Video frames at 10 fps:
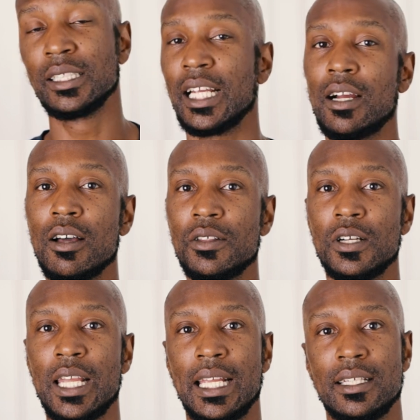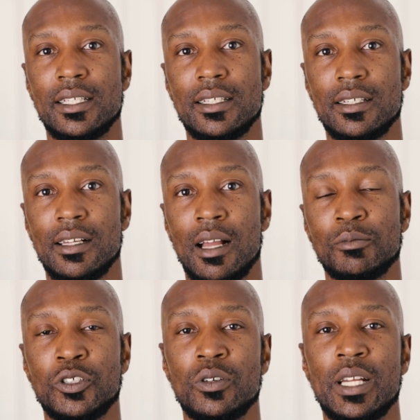Check other links.
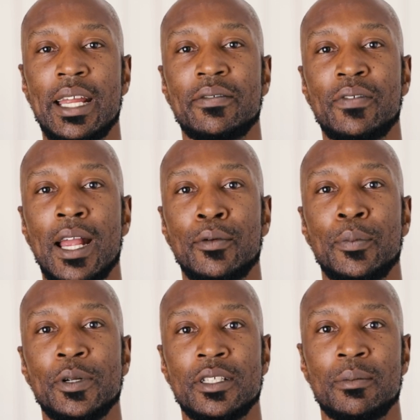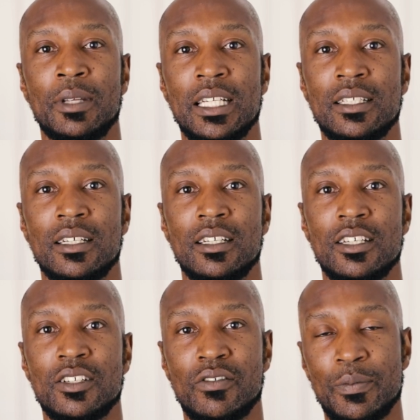I'm sure that Frank will put some links in the
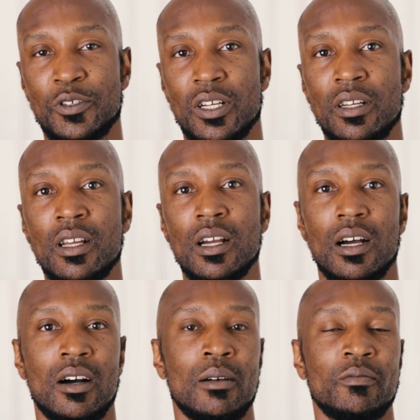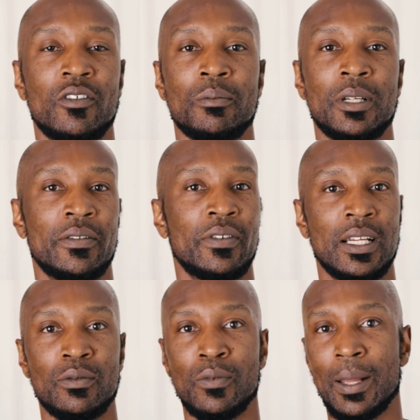description from
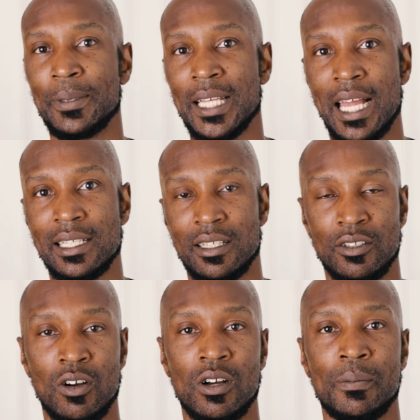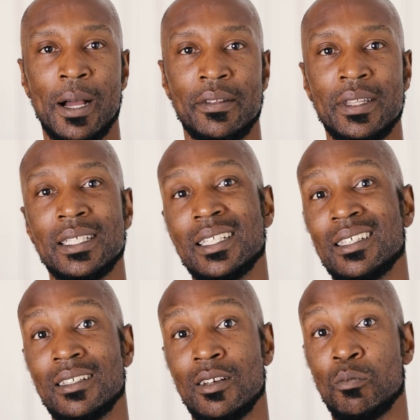different websites to talk about this.
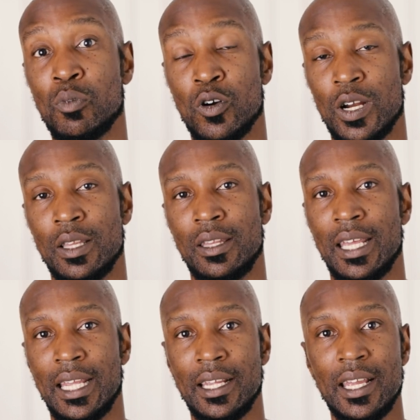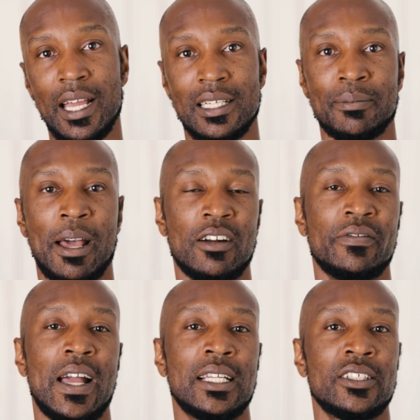This is an important thing. As a matter of
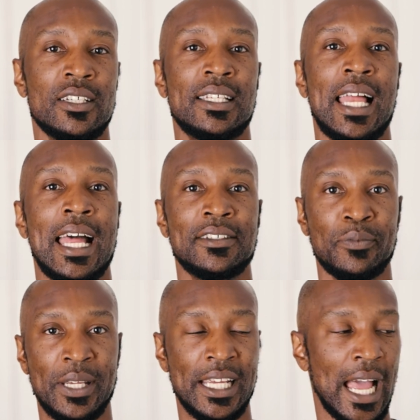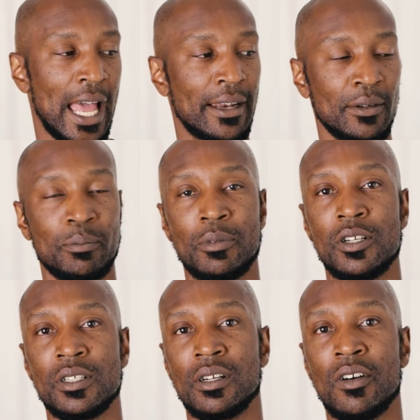fact, just last week, I had a
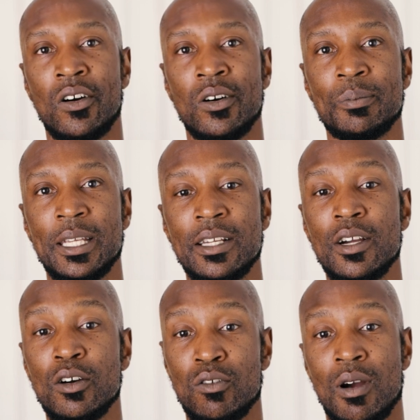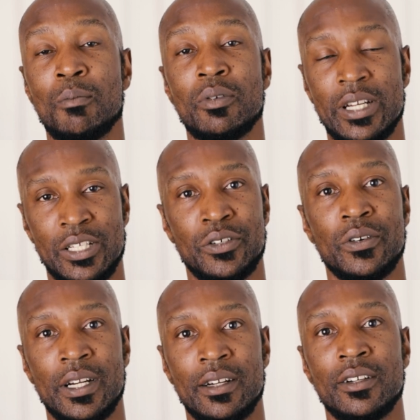person call me who I'm pretty
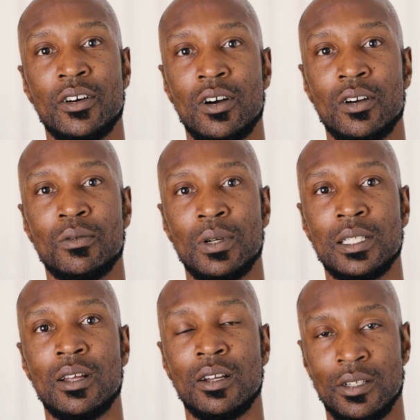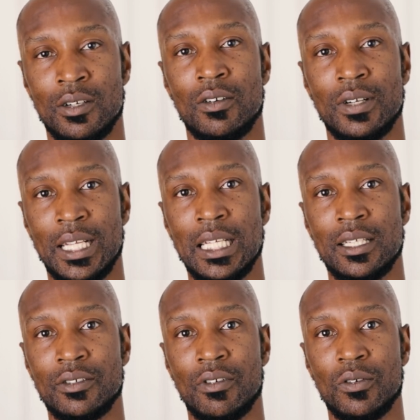sure their dog was undergoing heat
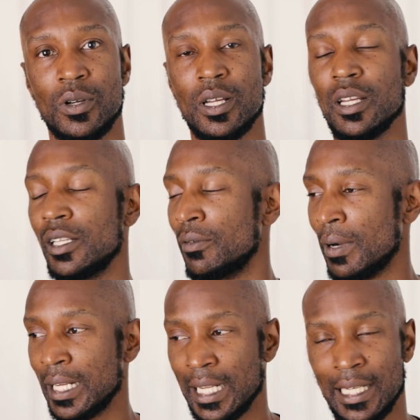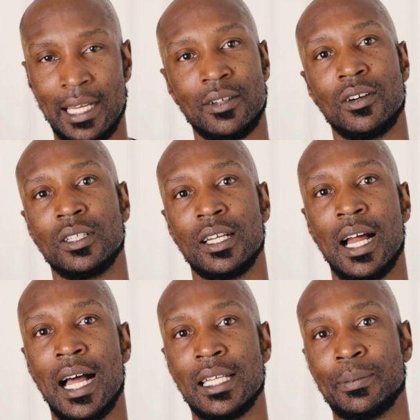stroke. You want to get that dog to the
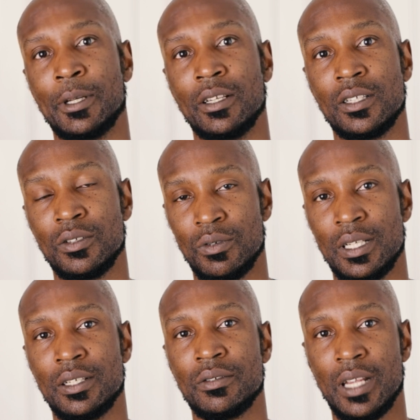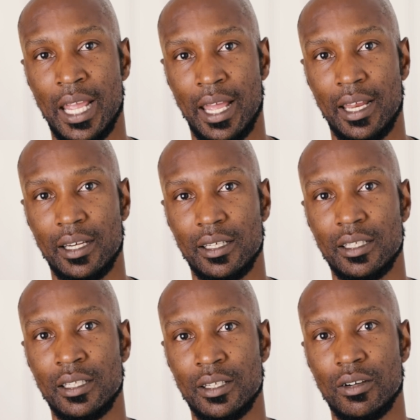hospital as soon as you can,
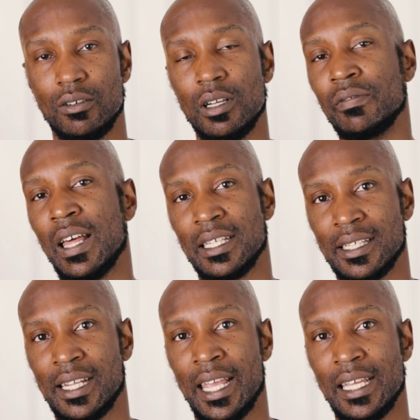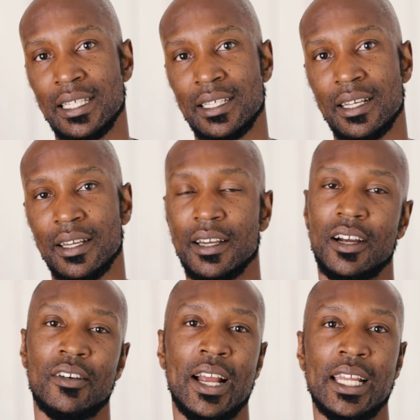you know, if that's the case.
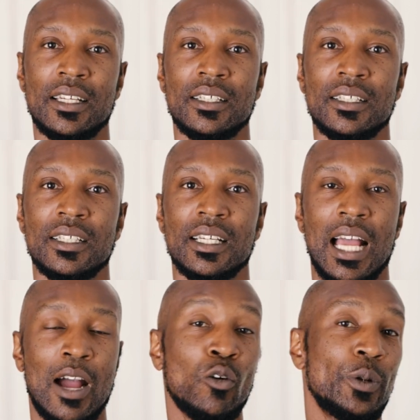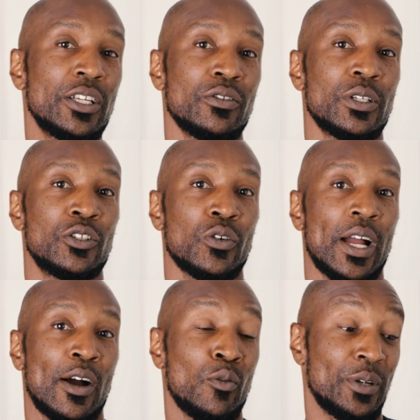All right? I hope that you enjoy.
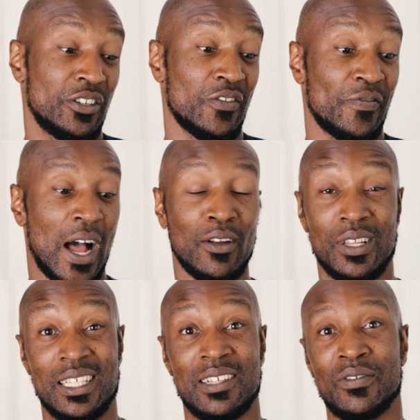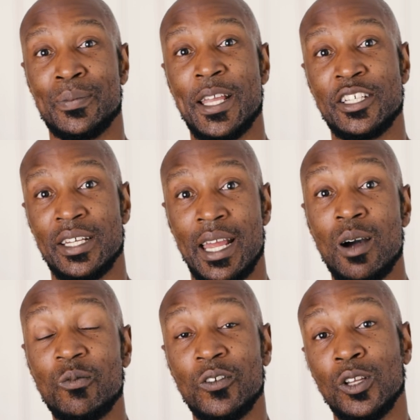I hope that you found this information
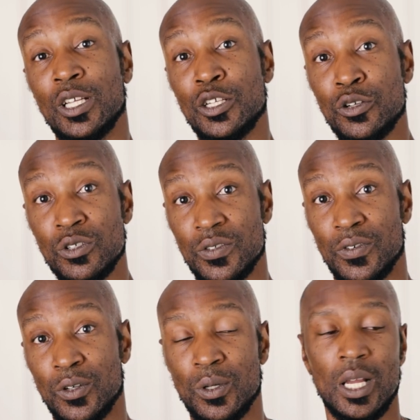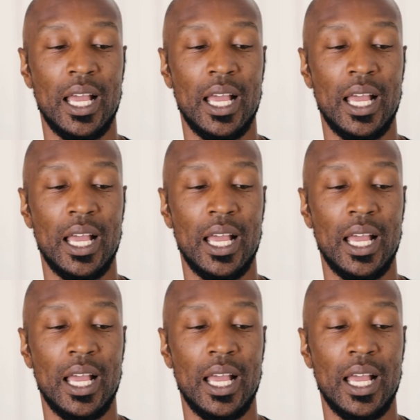helpful and useful,